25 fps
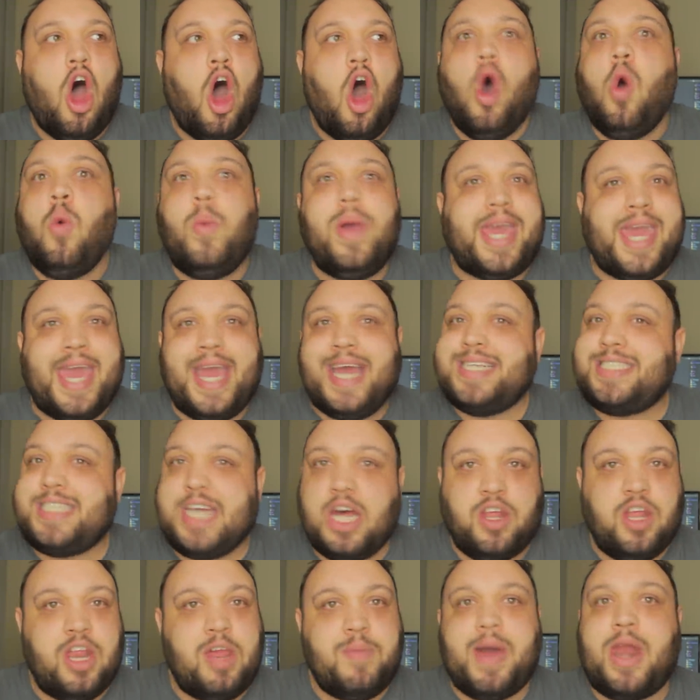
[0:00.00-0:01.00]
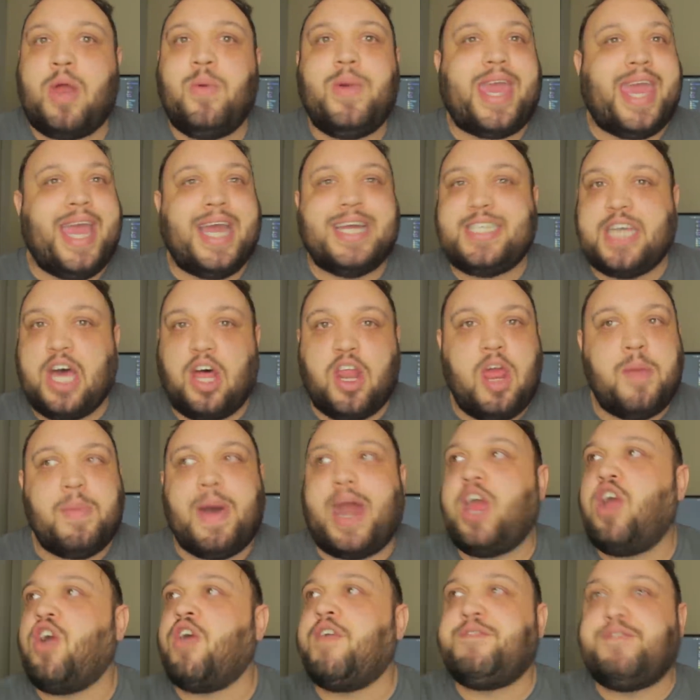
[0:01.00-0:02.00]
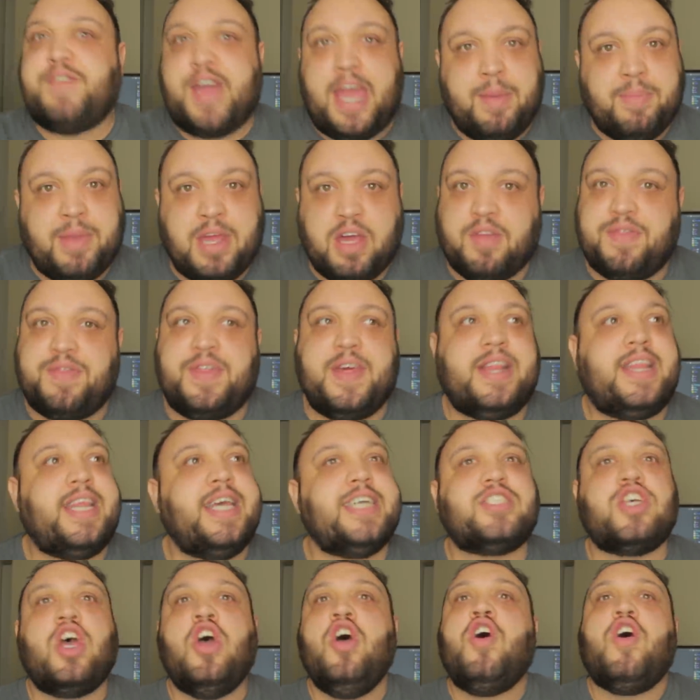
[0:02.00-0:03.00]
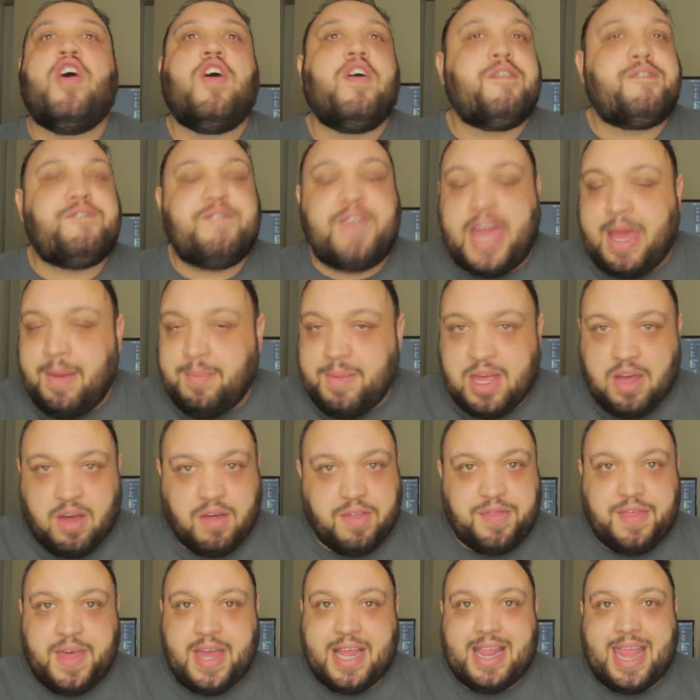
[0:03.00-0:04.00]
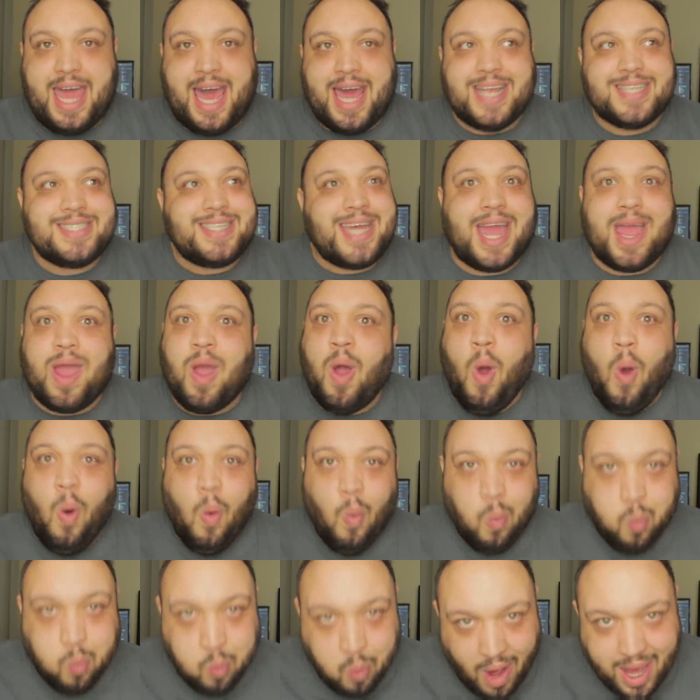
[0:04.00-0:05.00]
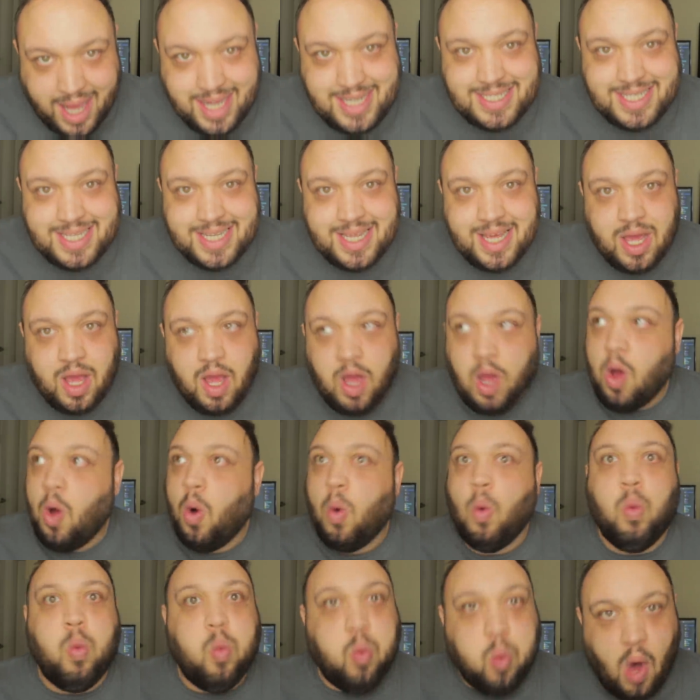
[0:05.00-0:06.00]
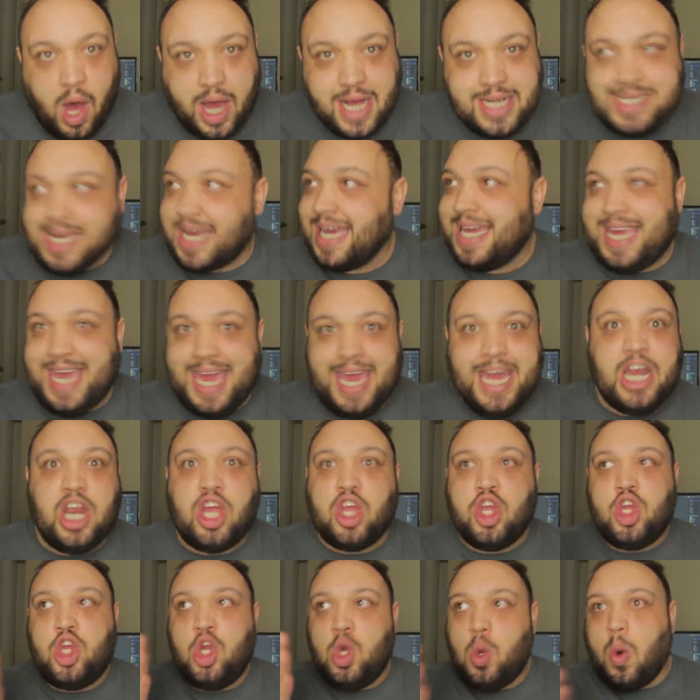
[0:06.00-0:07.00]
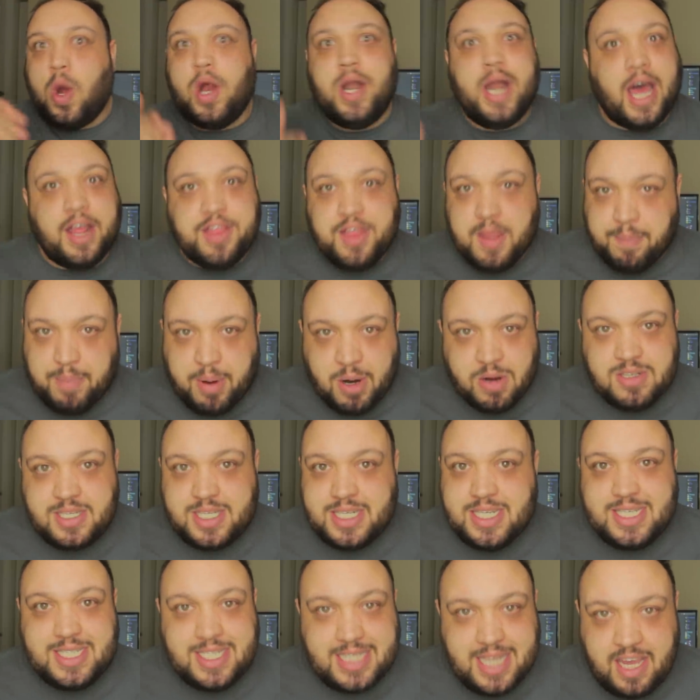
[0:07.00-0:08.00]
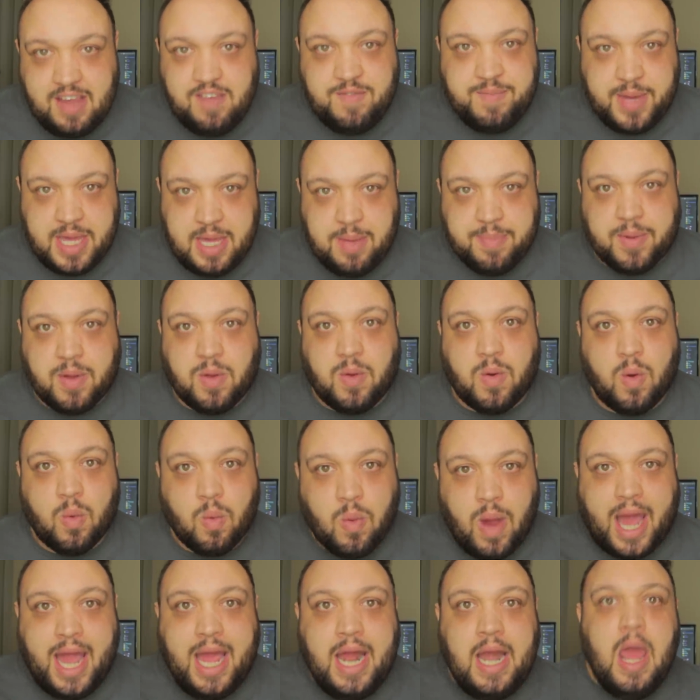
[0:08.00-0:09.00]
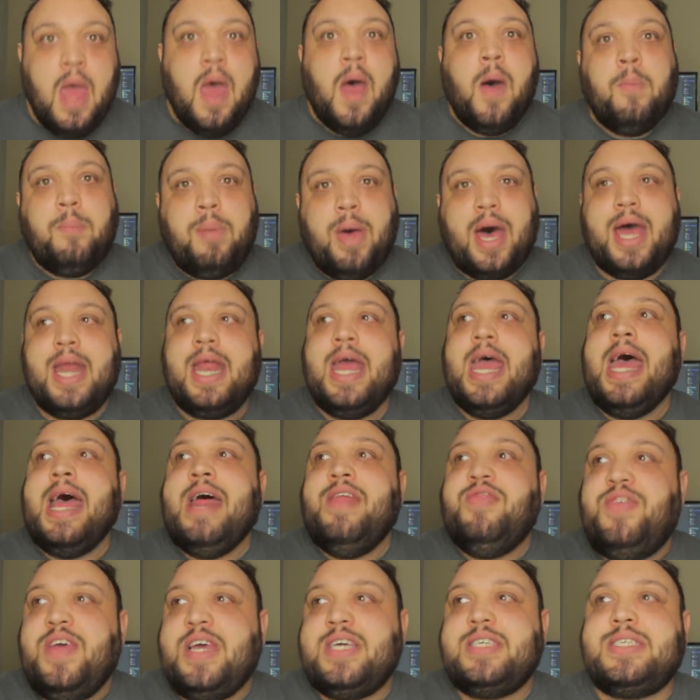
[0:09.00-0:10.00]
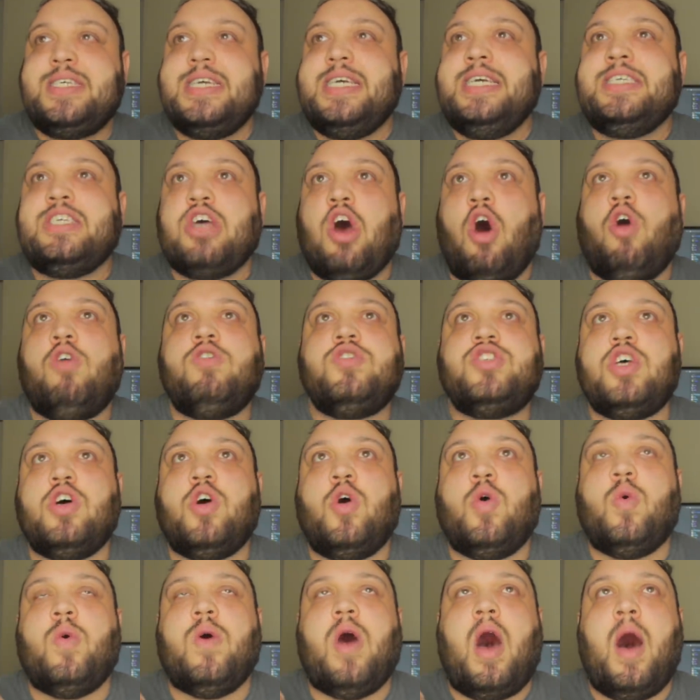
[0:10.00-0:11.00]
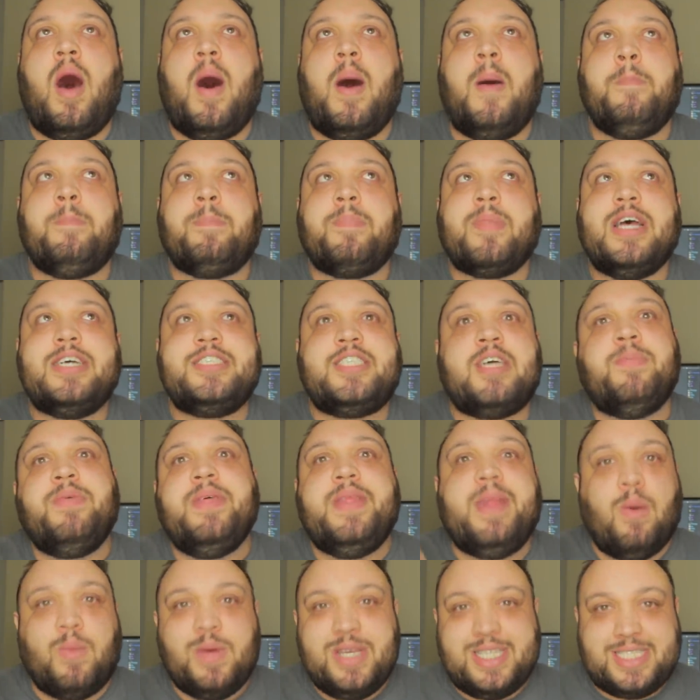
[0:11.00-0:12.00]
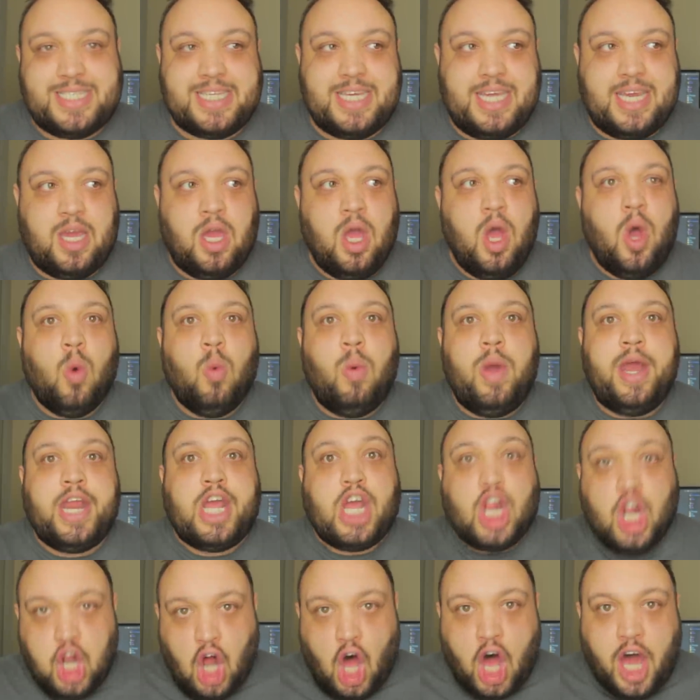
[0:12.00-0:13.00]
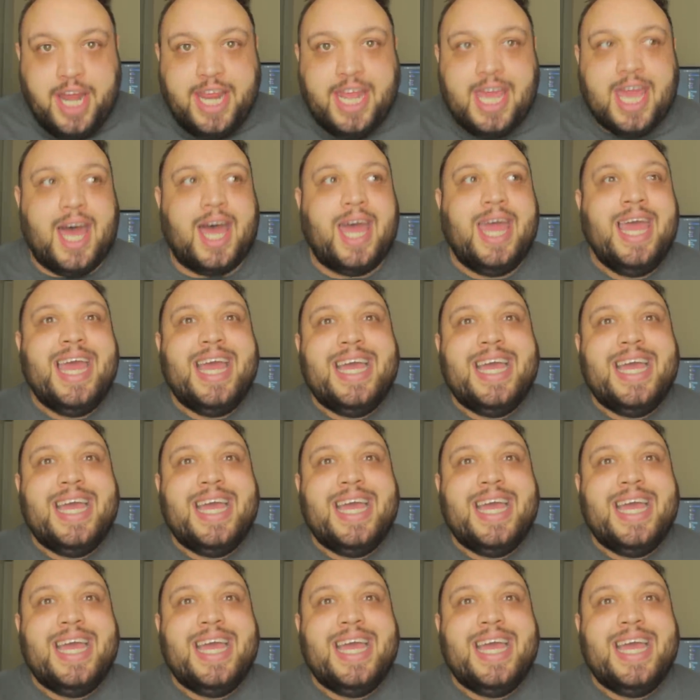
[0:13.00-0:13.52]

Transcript: oh, we can't tell anybody, we can't tell anybody, her family will think this, her family will think that. It's like, what? What? Again, you are not the person to save people, right? But this is also um, something that we see when Claudia